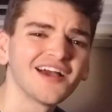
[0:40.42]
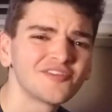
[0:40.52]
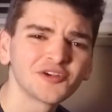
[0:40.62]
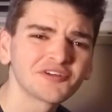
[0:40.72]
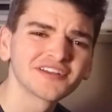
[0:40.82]

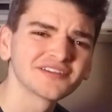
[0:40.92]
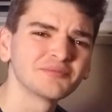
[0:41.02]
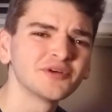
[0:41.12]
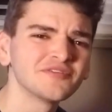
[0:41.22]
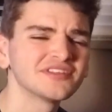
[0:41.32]
Everyone in
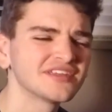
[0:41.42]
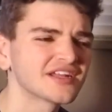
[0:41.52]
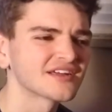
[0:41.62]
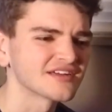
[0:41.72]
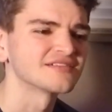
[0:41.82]
the movie did
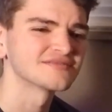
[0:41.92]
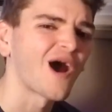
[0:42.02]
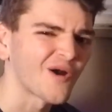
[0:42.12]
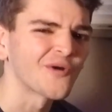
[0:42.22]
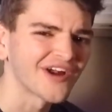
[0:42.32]
a
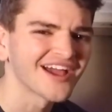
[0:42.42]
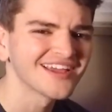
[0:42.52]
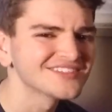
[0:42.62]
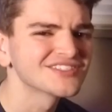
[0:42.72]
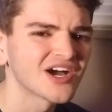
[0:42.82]

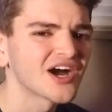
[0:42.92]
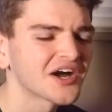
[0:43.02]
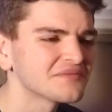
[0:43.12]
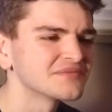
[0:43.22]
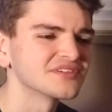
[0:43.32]
alright
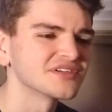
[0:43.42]
job, you